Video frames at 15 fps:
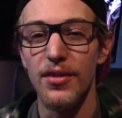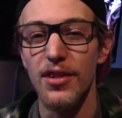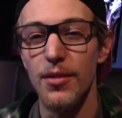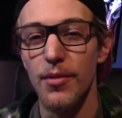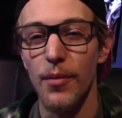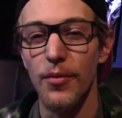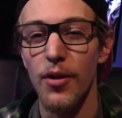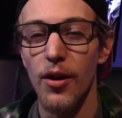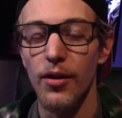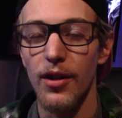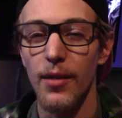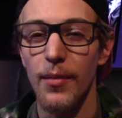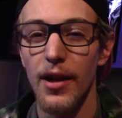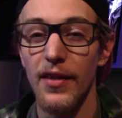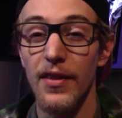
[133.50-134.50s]
see what I'm talking
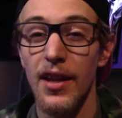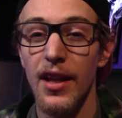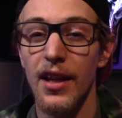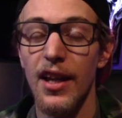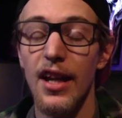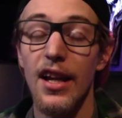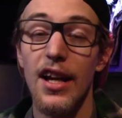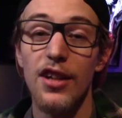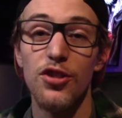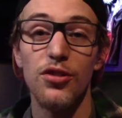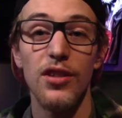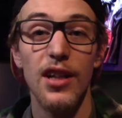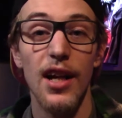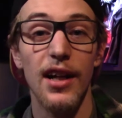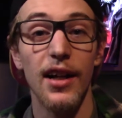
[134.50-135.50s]
about then. And
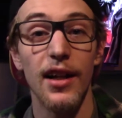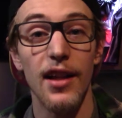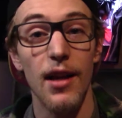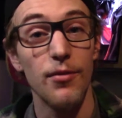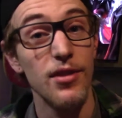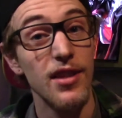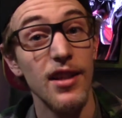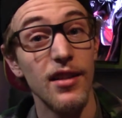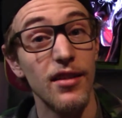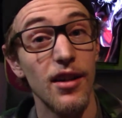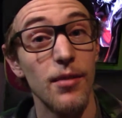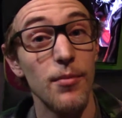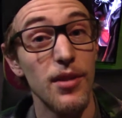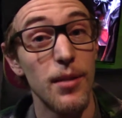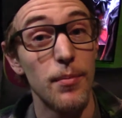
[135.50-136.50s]
actually, I got everything
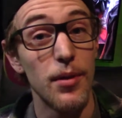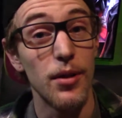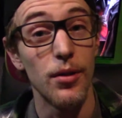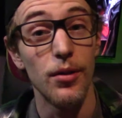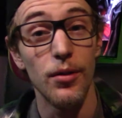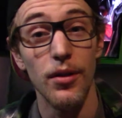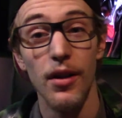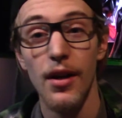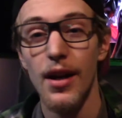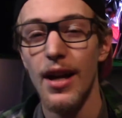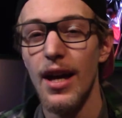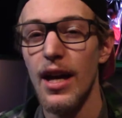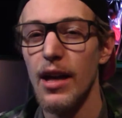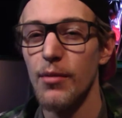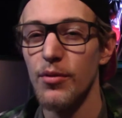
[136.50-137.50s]
done with the build,
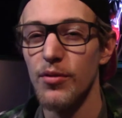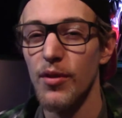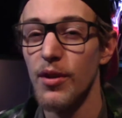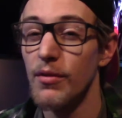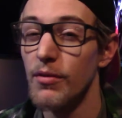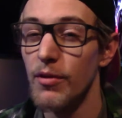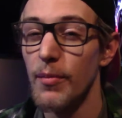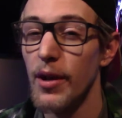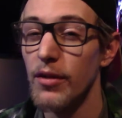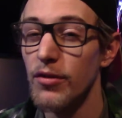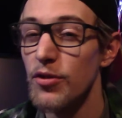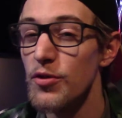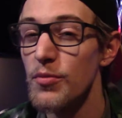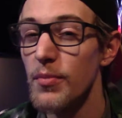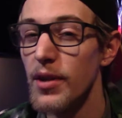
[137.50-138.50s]
and I was running it for about
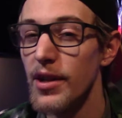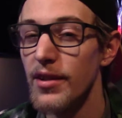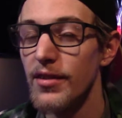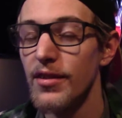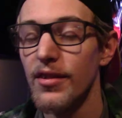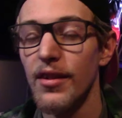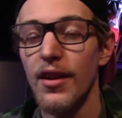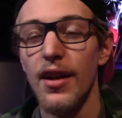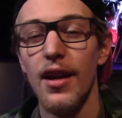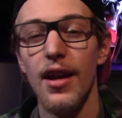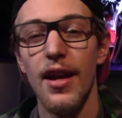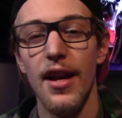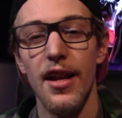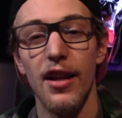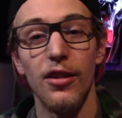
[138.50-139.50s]
2 months,
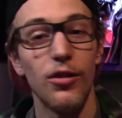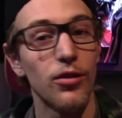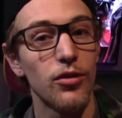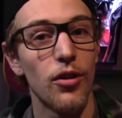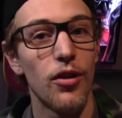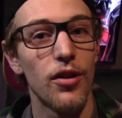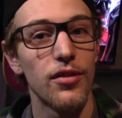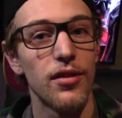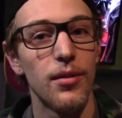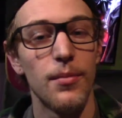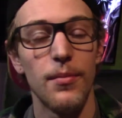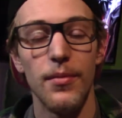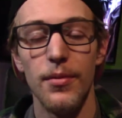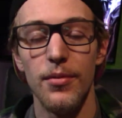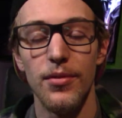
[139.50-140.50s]
and it looked
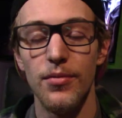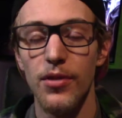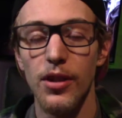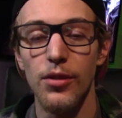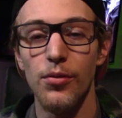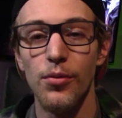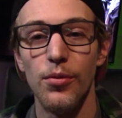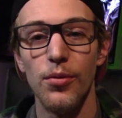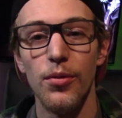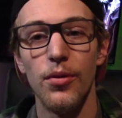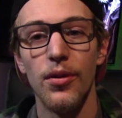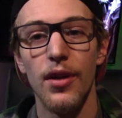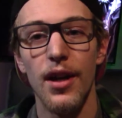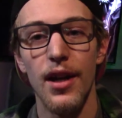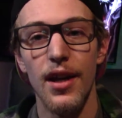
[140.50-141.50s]
awesome. It was really
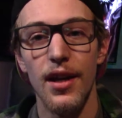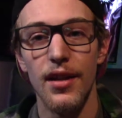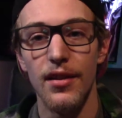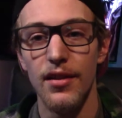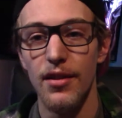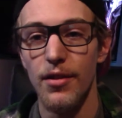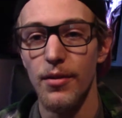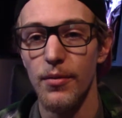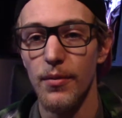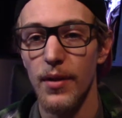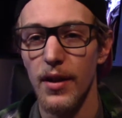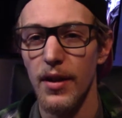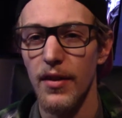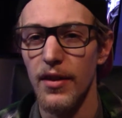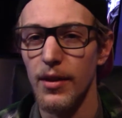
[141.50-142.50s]
cool, and
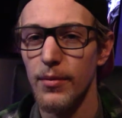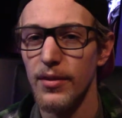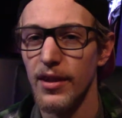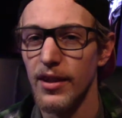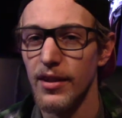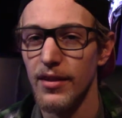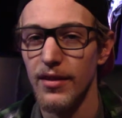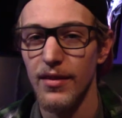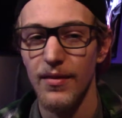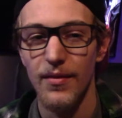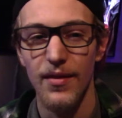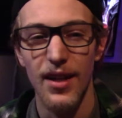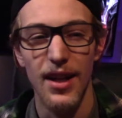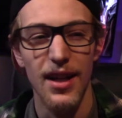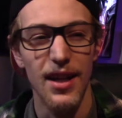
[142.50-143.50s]
I think it was like
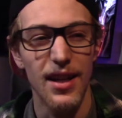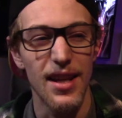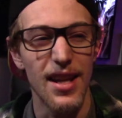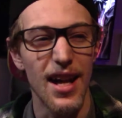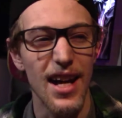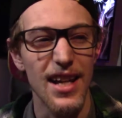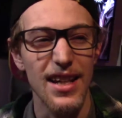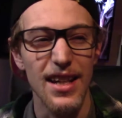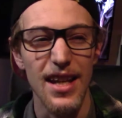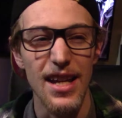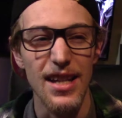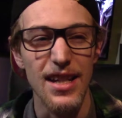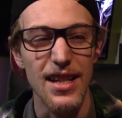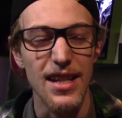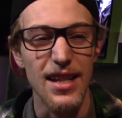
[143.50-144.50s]

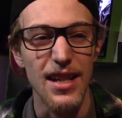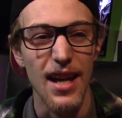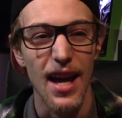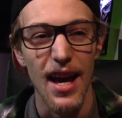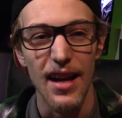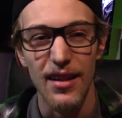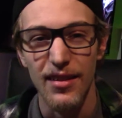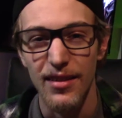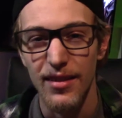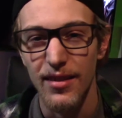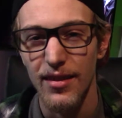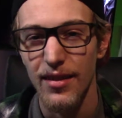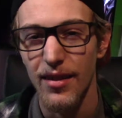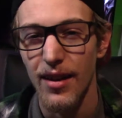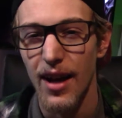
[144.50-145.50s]

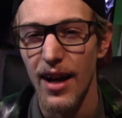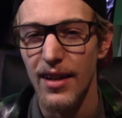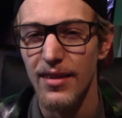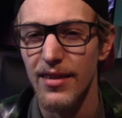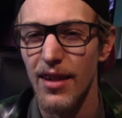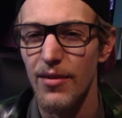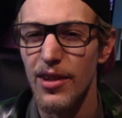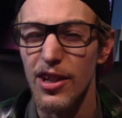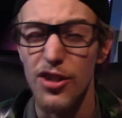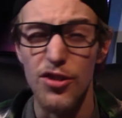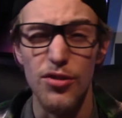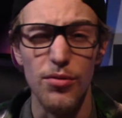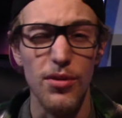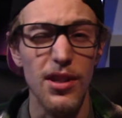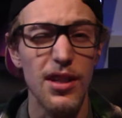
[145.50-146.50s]
980X i7
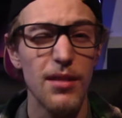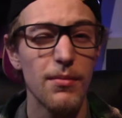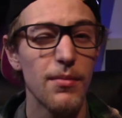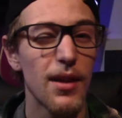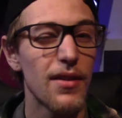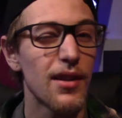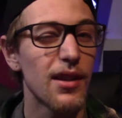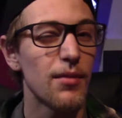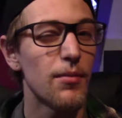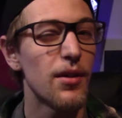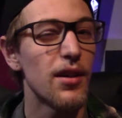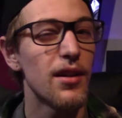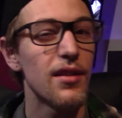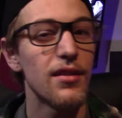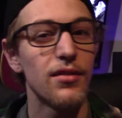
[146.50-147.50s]
Extreme, I think it
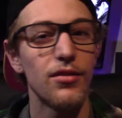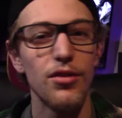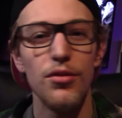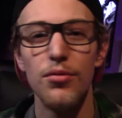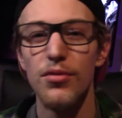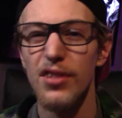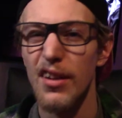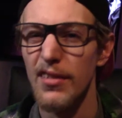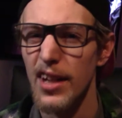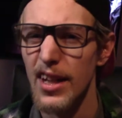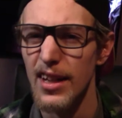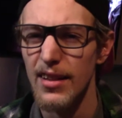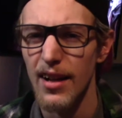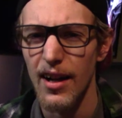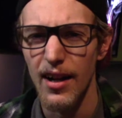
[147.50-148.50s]
was, 2
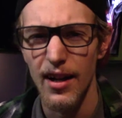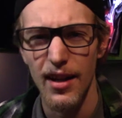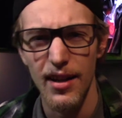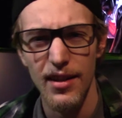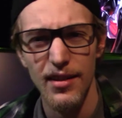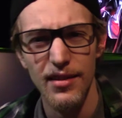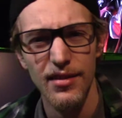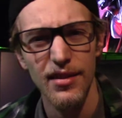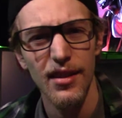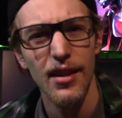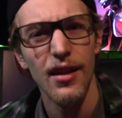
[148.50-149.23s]
780 ties,